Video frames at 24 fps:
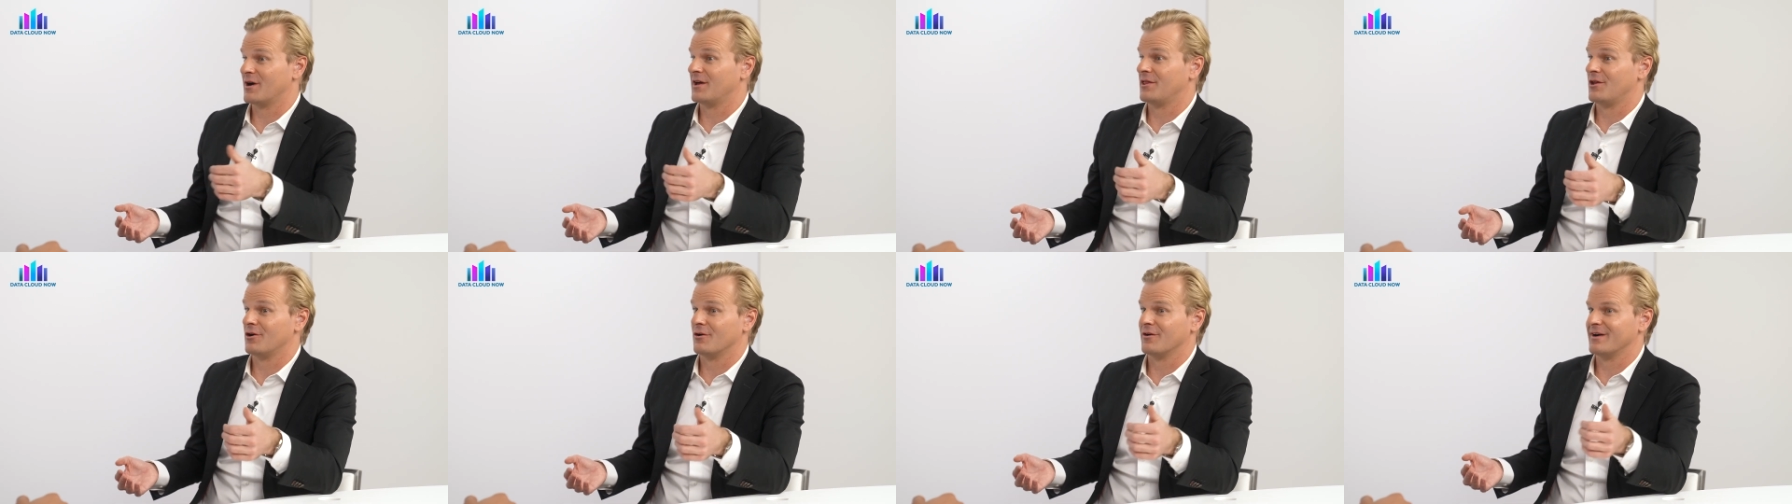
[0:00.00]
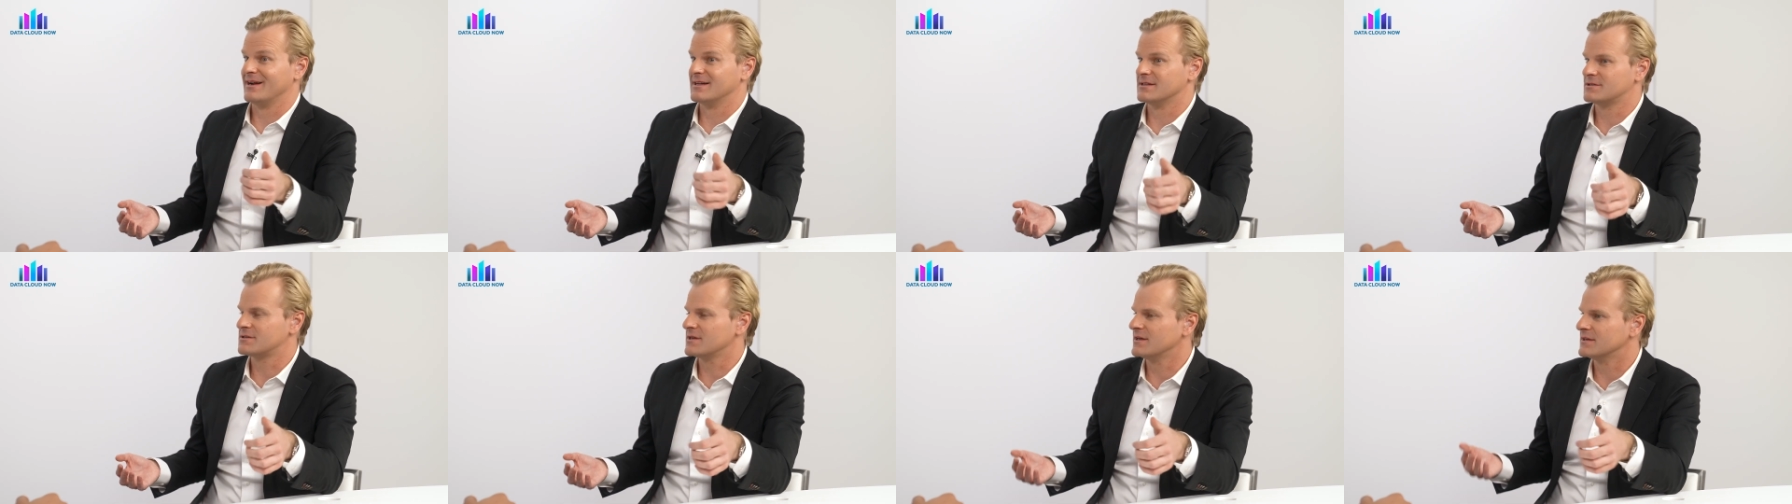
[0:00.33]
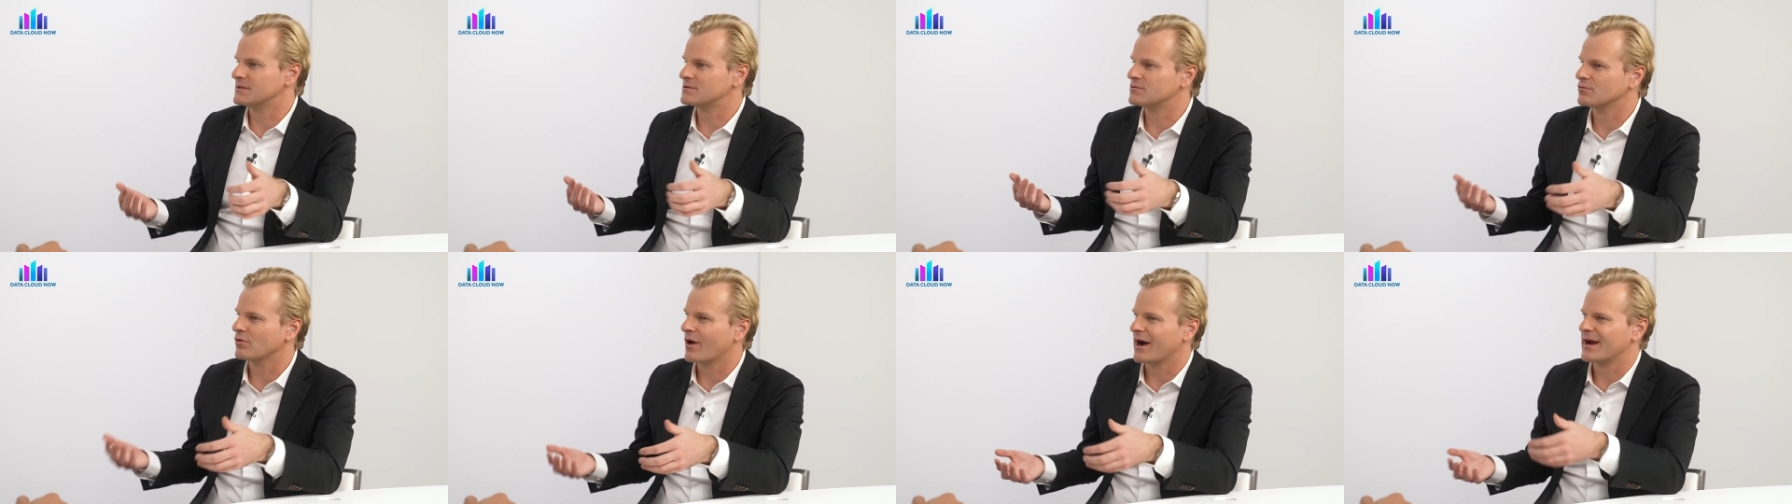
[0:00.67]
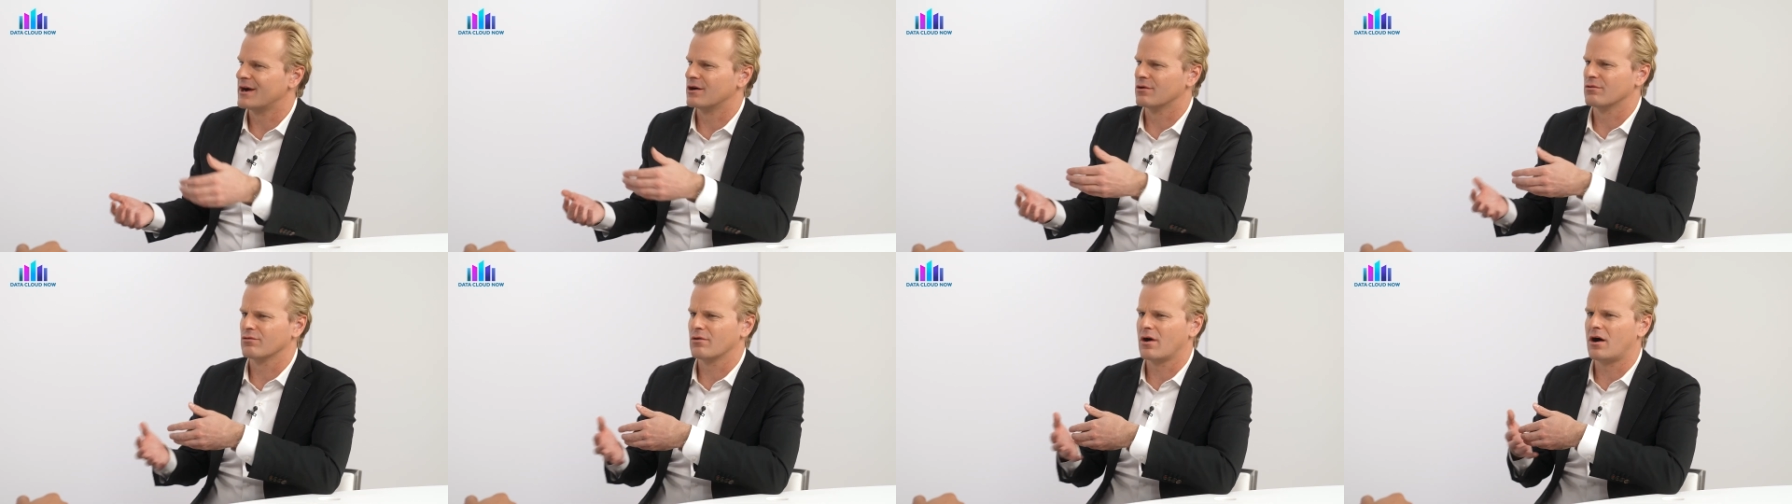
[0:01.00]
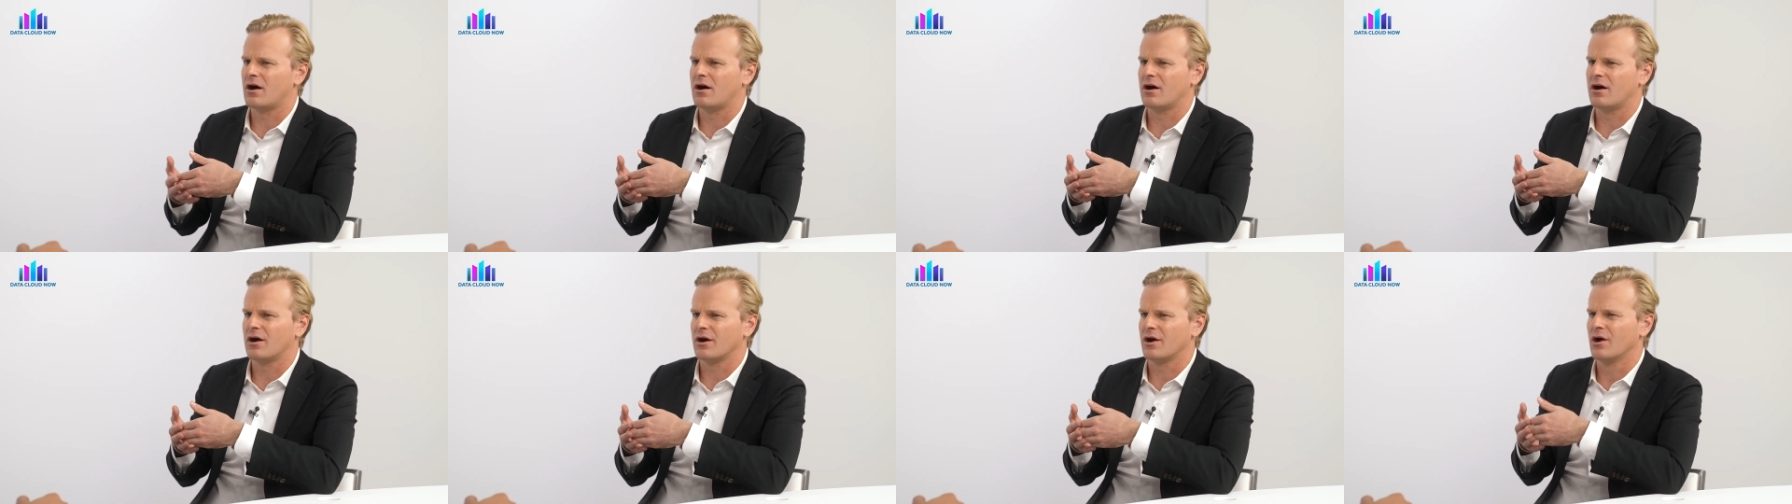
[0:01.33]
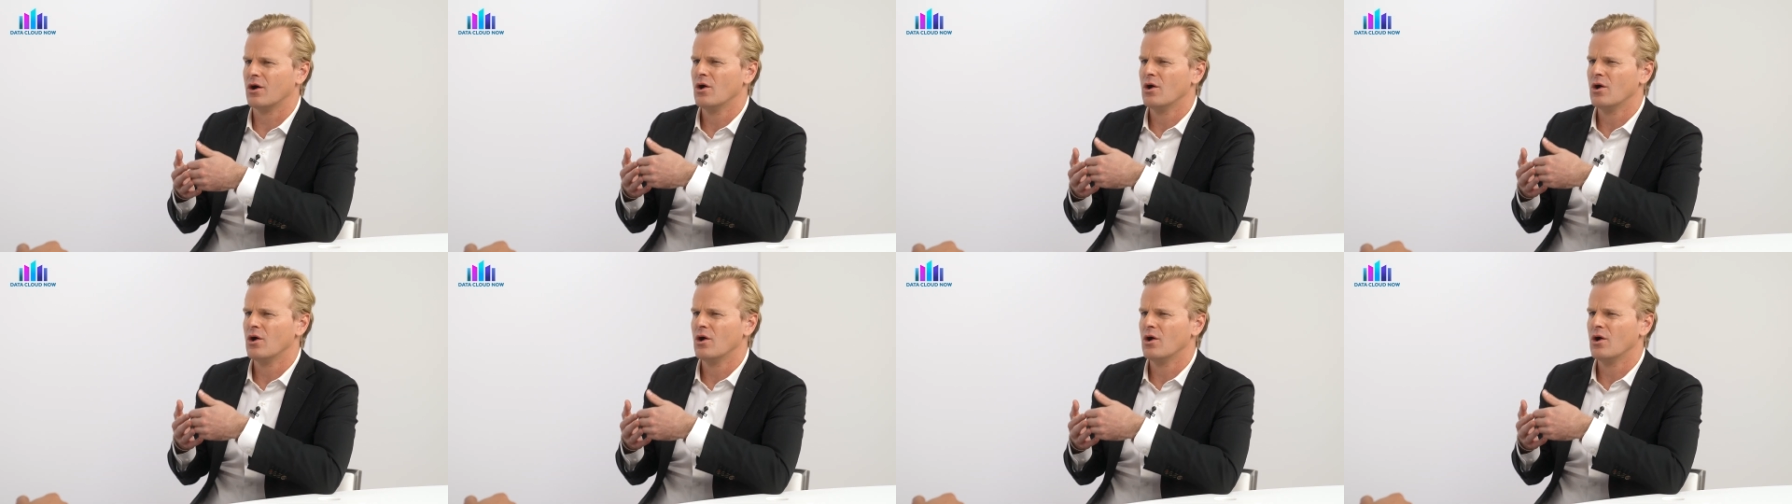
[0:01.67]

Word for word: whether it's it's right or wrong,